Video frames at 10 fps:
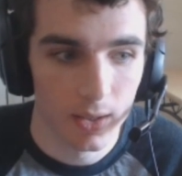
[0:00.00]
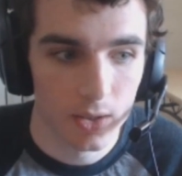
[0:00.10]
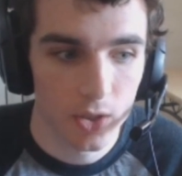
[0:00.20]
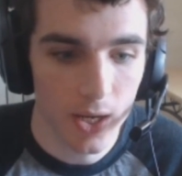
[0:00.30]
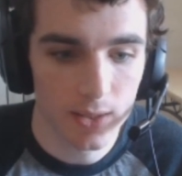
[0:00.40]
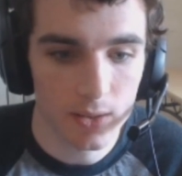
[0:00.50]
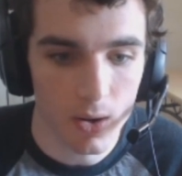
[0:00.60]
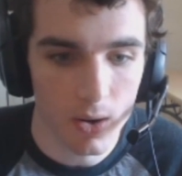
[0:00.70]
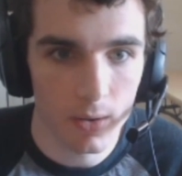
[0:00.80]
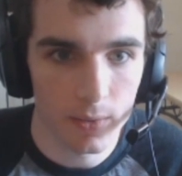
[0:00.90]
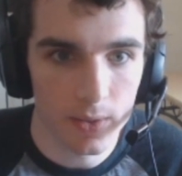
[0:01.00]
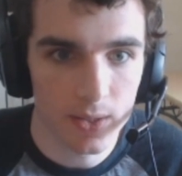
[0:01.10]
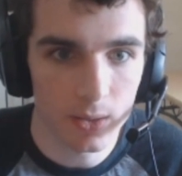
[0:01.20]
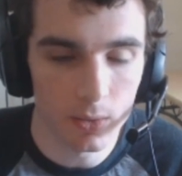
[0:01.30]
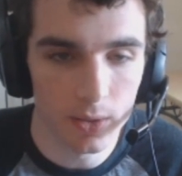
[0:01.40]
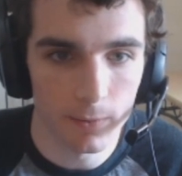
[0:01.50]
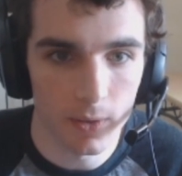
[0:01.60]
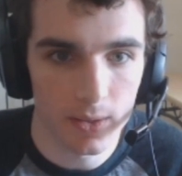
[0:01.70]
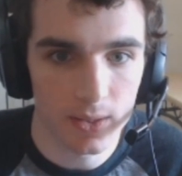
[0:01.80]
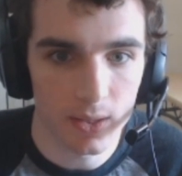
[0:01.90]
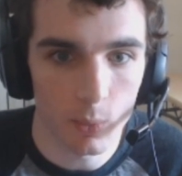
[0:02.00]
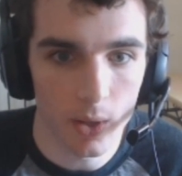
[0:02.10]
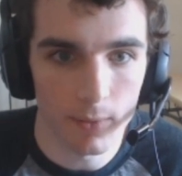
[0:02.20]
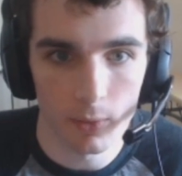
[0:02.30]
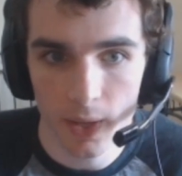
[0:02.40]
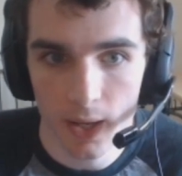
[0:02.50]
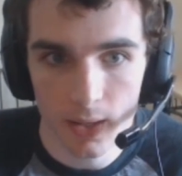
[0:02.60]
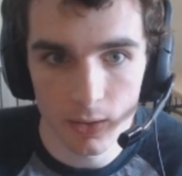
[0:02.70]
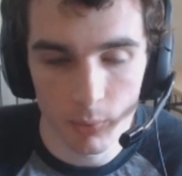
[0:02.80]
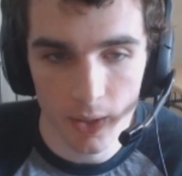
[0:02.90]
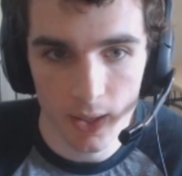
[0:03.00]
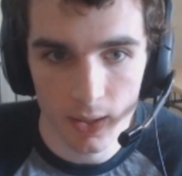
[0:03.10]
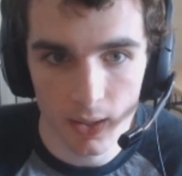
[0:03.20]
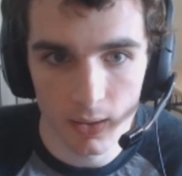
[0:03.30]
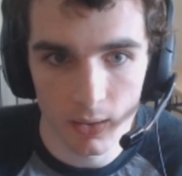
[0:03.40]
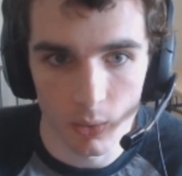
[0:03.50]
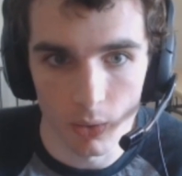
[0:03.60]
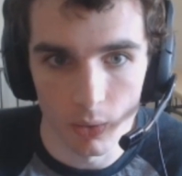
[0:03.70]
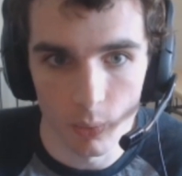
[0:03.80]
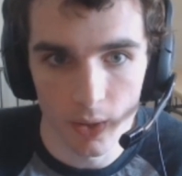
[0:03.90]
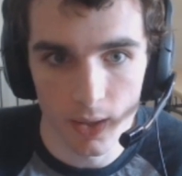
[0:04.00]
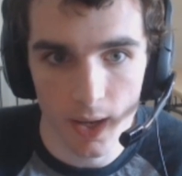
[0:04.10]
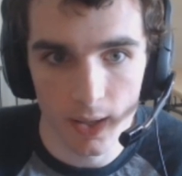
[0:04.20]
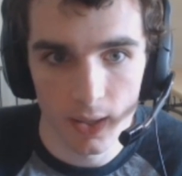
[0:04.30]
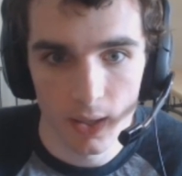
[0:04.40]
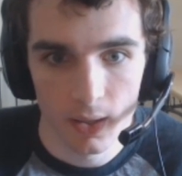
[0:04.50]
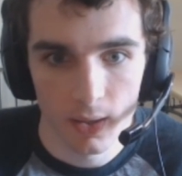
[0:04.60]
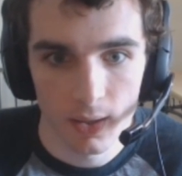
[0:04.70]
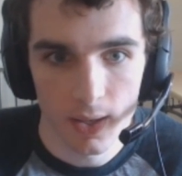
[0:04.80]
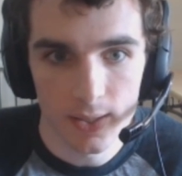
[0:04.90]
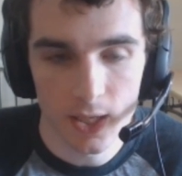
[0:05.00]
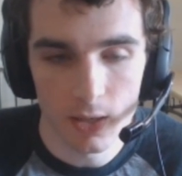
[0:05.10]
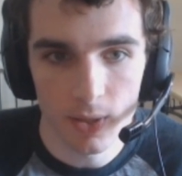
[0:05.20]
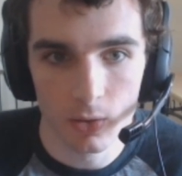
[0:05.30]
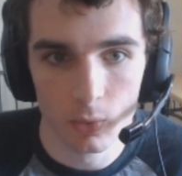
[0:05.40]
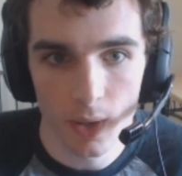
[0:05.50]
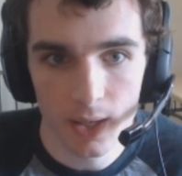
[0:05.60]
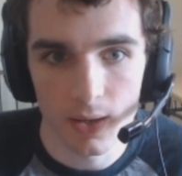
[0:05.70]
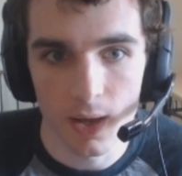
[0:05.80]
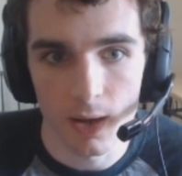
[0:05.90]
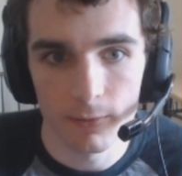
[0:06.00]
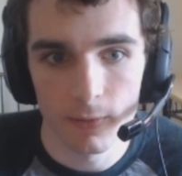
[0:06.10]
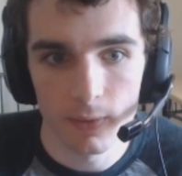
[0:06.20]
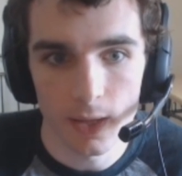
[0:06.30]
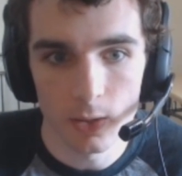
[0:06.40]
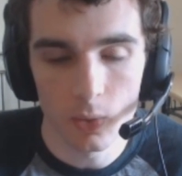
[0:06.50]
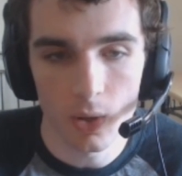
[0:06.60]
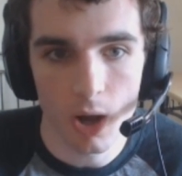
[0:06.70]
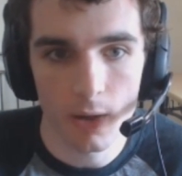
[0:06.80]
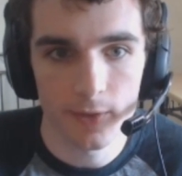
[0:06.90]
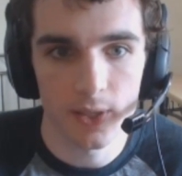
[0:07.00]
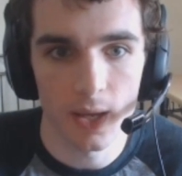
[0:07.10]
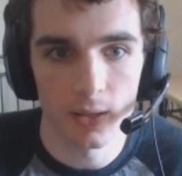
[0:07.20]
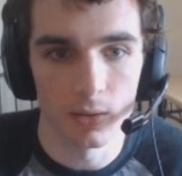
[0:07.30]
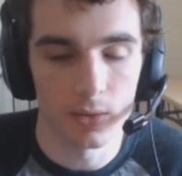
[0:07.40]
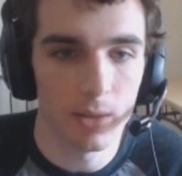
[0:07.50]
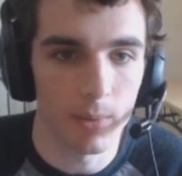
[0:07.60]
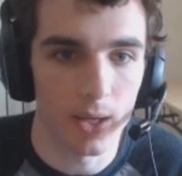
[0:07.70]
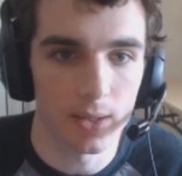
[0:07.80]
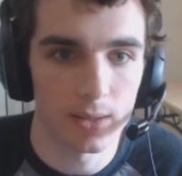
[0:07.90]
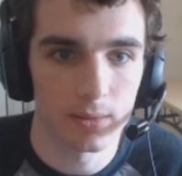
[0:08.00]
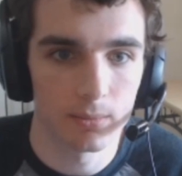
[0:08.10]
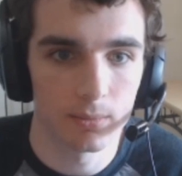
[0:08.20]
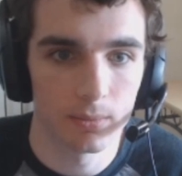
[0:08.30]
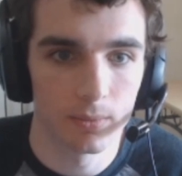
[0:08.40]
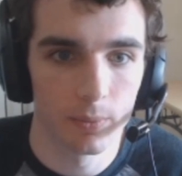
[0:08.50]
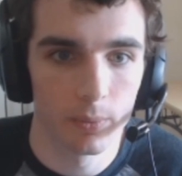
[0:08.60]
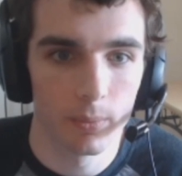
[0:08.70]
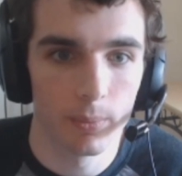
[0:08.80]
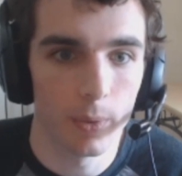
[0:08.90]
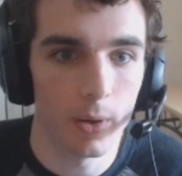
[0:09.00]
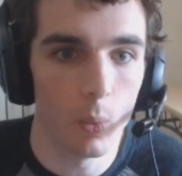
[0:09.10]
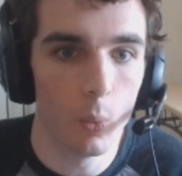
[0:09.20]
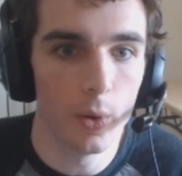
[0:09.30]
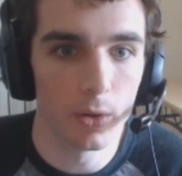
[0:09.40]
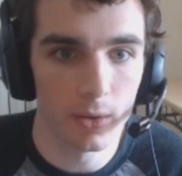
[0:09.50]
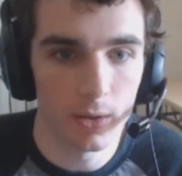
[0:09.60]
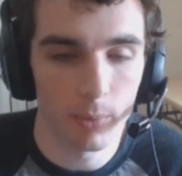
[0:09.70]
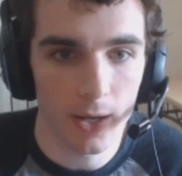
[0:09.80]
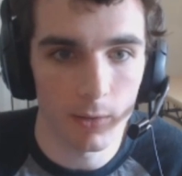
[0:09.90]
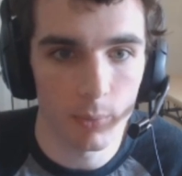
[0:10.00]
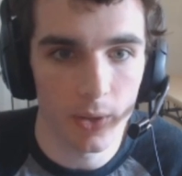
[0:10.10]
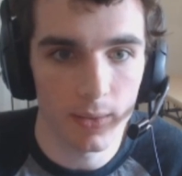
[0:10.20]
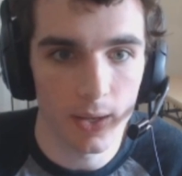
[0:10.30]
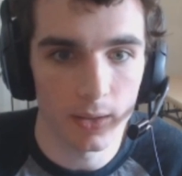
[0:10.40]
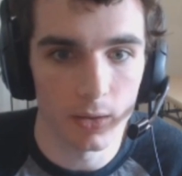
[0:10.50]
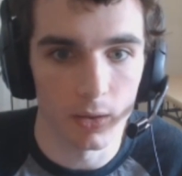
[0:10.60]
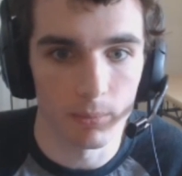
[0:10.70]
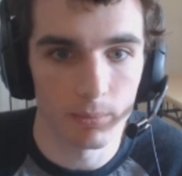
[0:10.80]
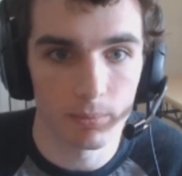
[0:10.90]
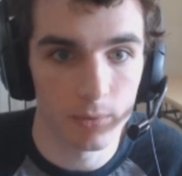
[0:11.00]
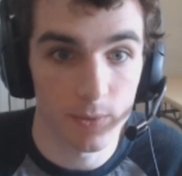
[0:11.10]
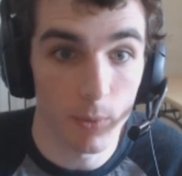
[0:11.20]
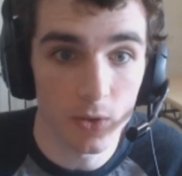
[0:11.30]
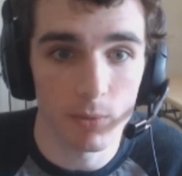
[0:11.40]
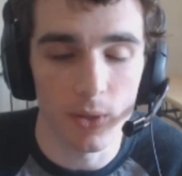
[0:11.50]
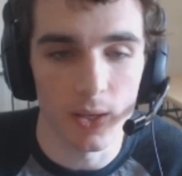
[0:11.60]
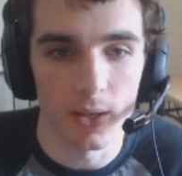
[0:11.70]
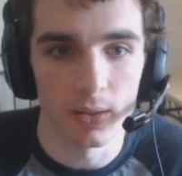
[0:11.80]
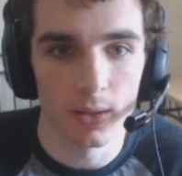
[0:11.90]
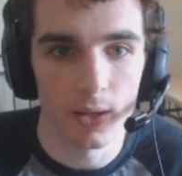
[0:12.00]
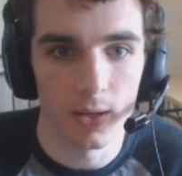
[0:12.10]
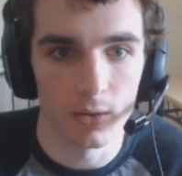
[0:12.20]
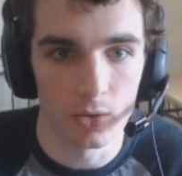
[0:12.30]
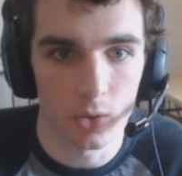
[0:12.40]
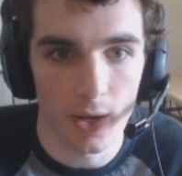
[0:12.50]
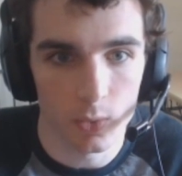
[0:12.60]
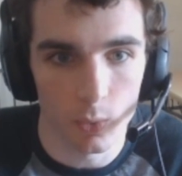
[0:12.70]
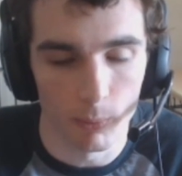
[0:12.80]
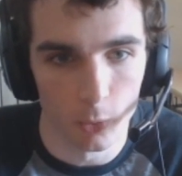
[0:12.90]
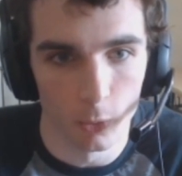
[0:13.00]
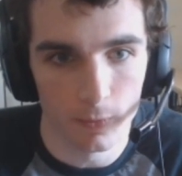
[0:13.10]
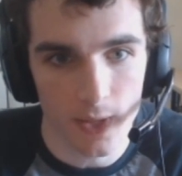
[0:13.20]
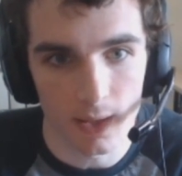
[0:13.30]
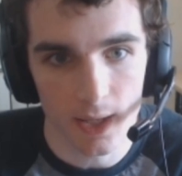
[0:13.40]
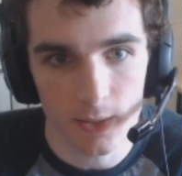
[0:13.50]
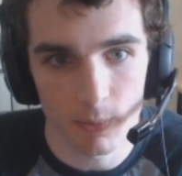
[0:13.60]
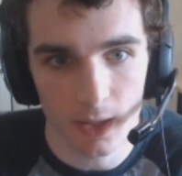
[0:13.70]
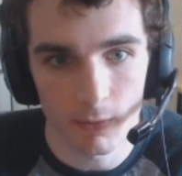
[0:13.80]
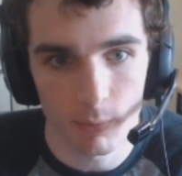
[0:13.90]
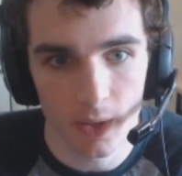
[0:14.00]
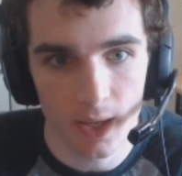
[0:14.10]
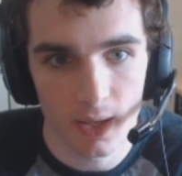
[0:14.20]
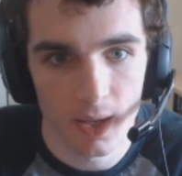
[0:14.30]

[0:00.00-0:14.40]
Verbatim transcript: chances are the skill difference in whatever lane you're playing in or, or whatnot is going to be great enough that you can offset your teammates. But when you're in the bracket of play that you're supposed to be in and you're trying to improve to that next bracket of play,